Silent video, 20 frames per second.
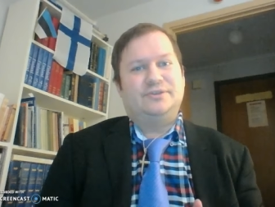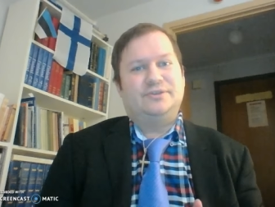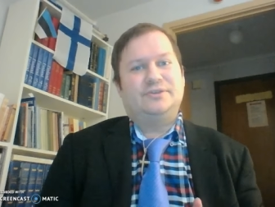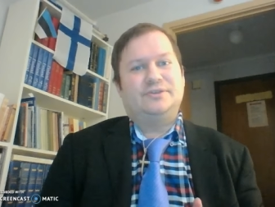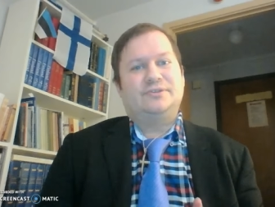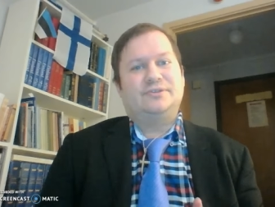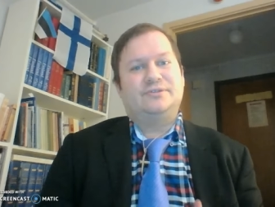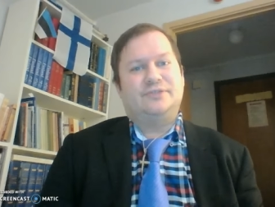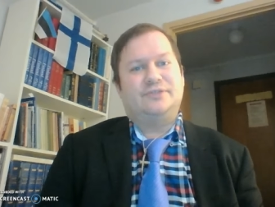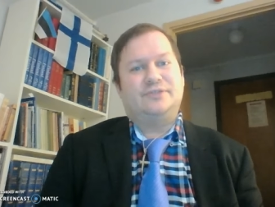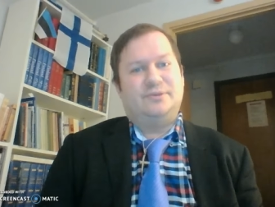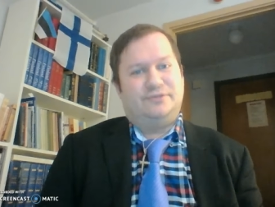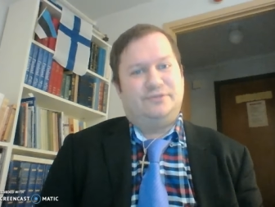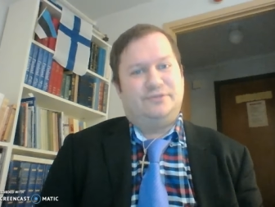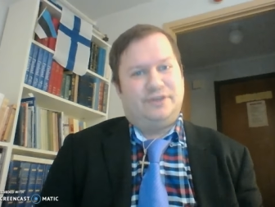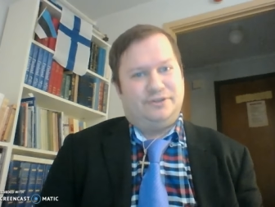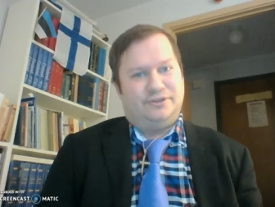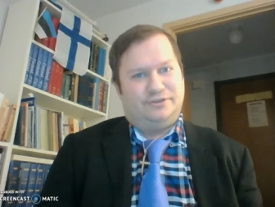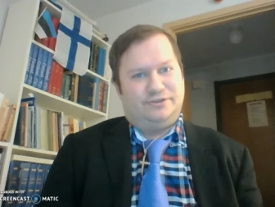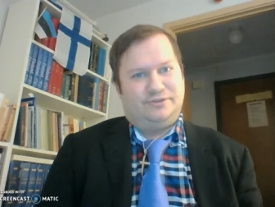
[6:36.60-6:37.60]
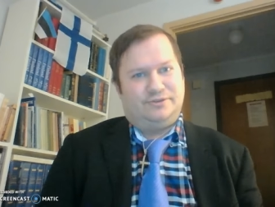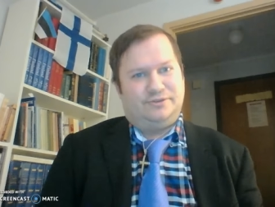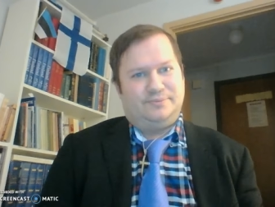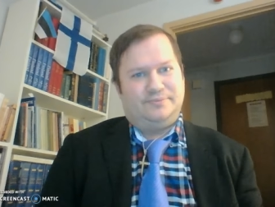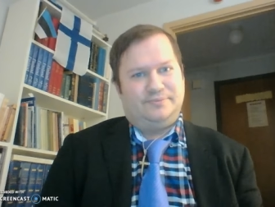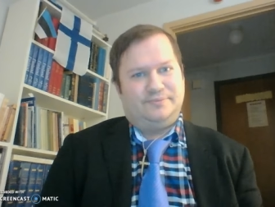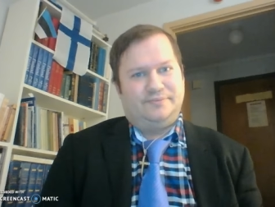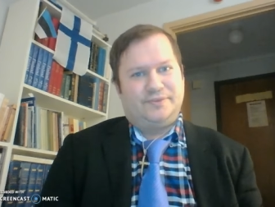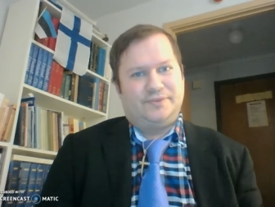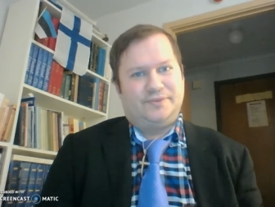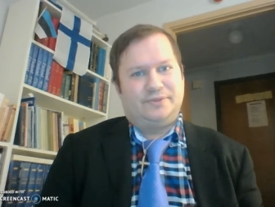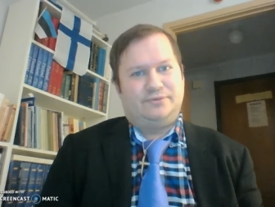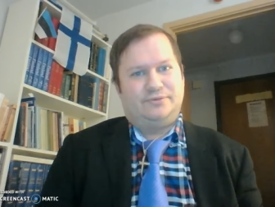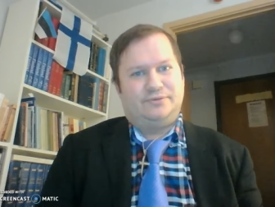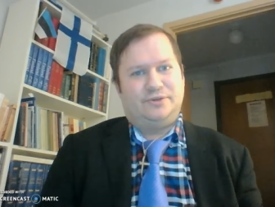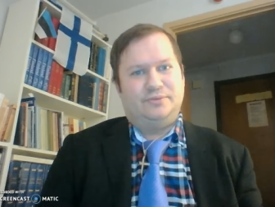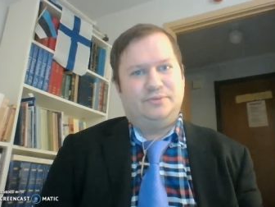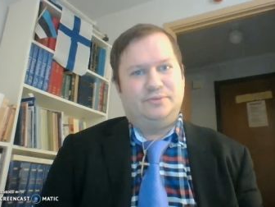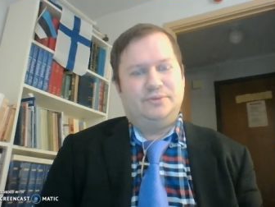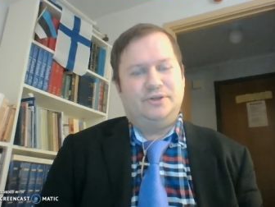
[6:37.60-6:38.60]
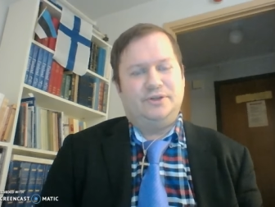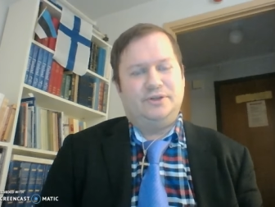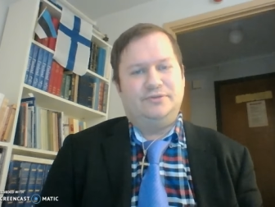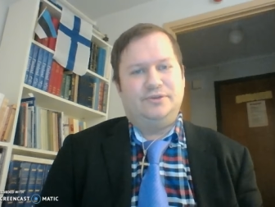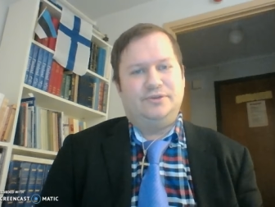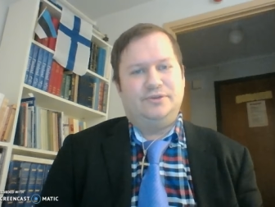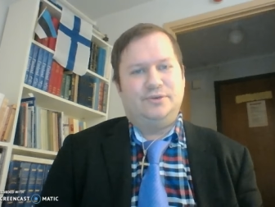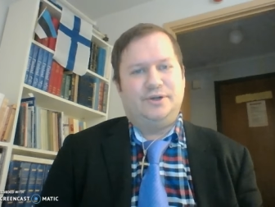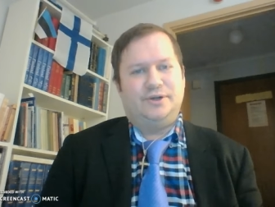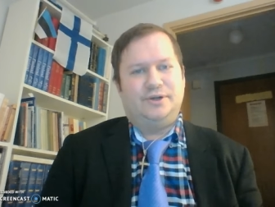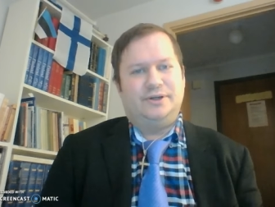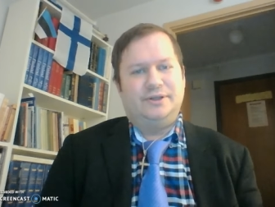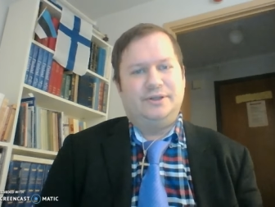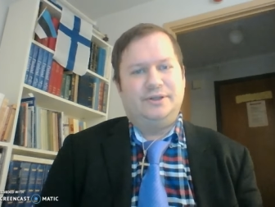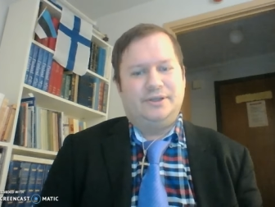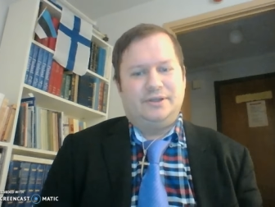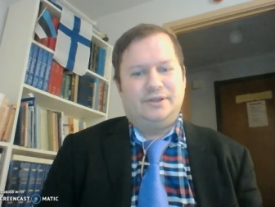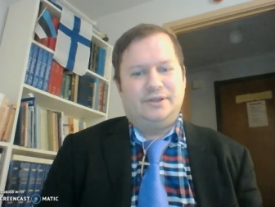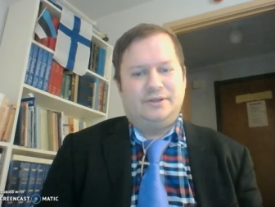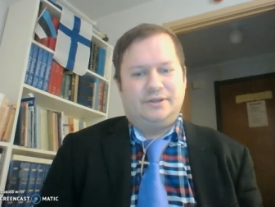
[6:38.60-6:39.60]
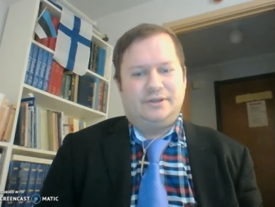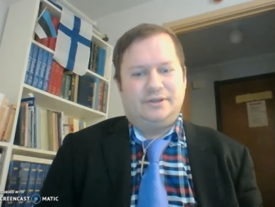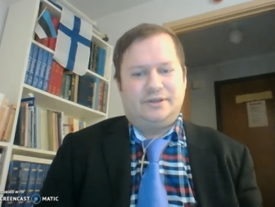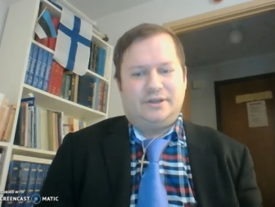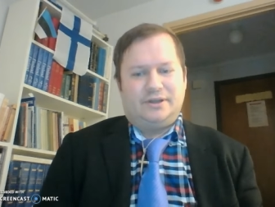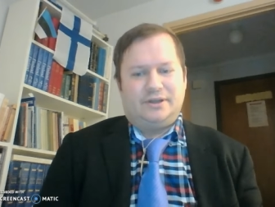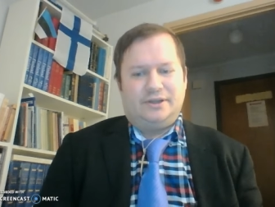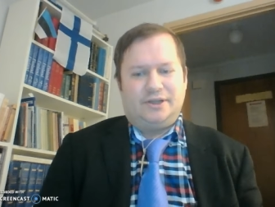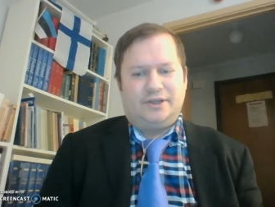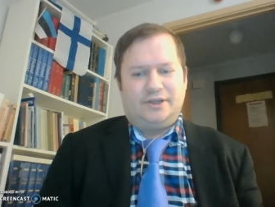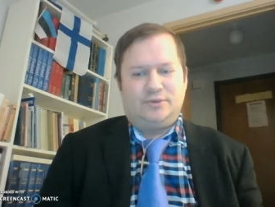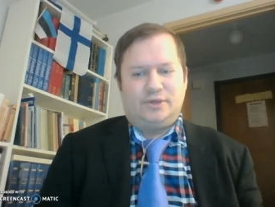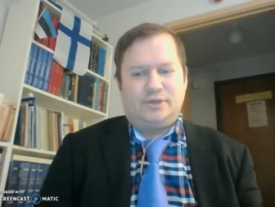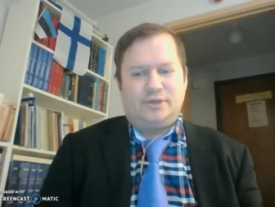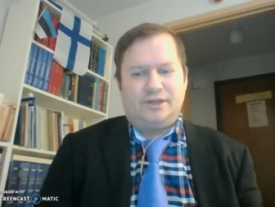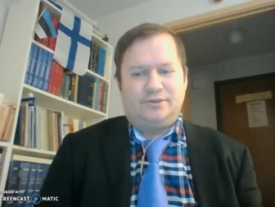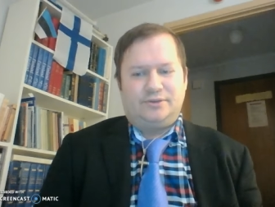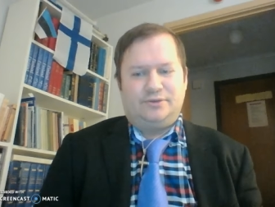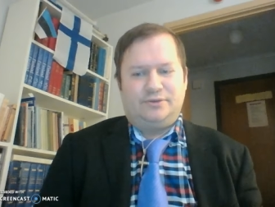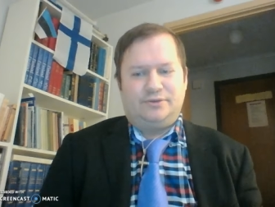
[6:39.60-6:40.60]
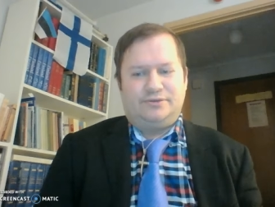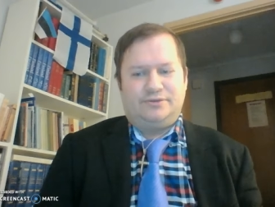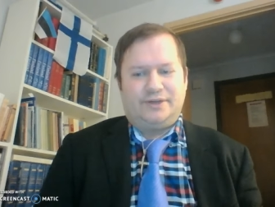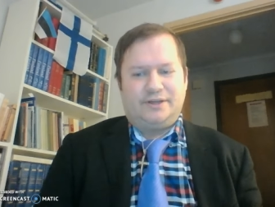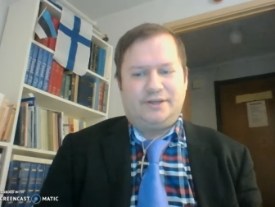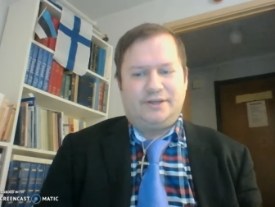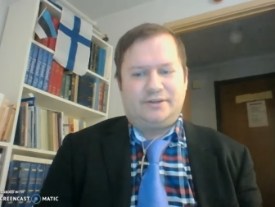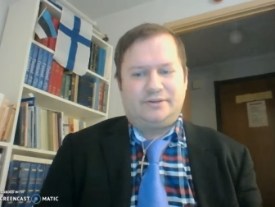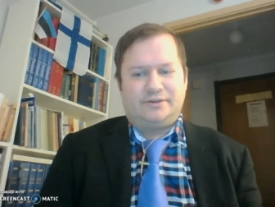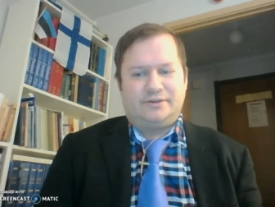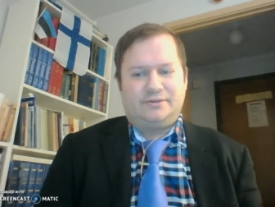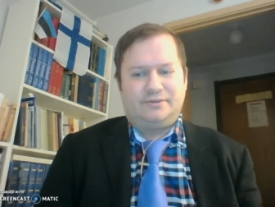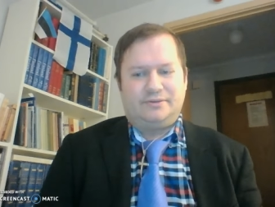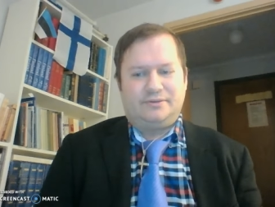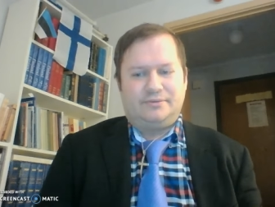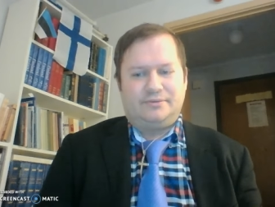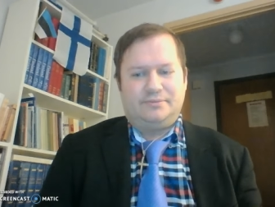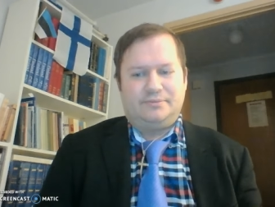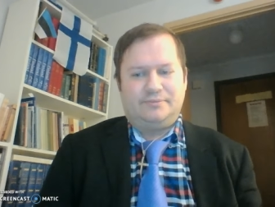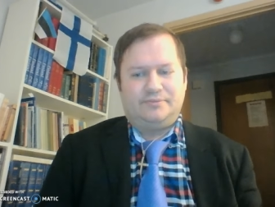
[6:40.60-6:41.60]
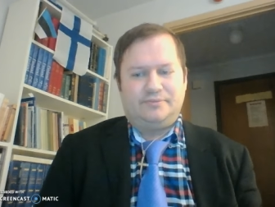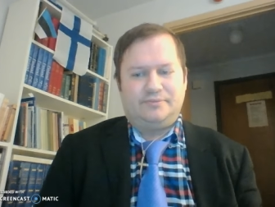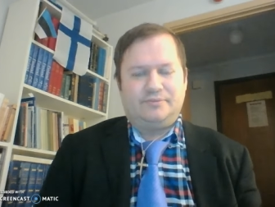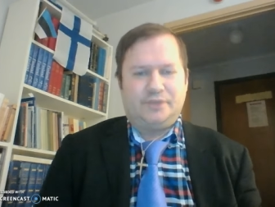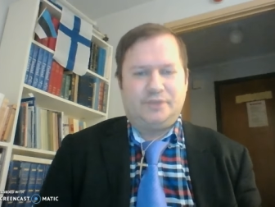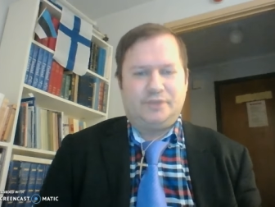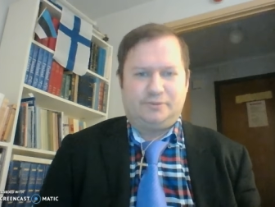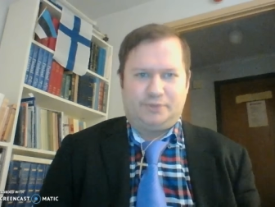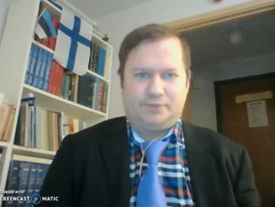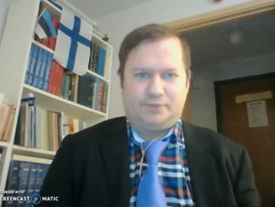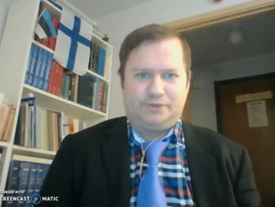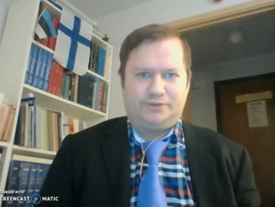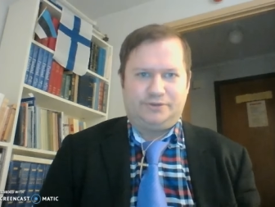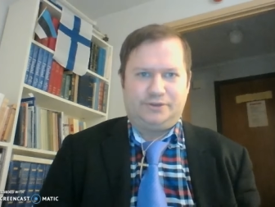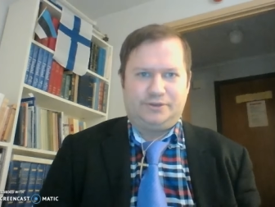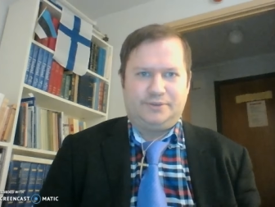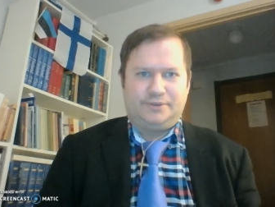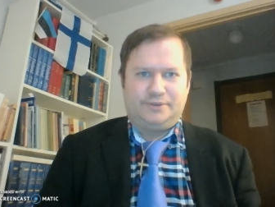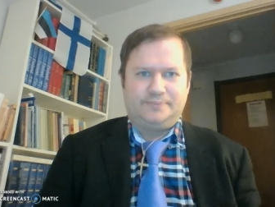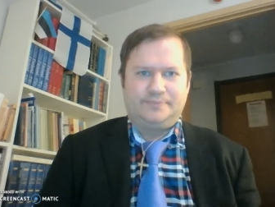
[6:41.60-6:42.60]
some funds from a viewer, and I would like to thank my sponsor.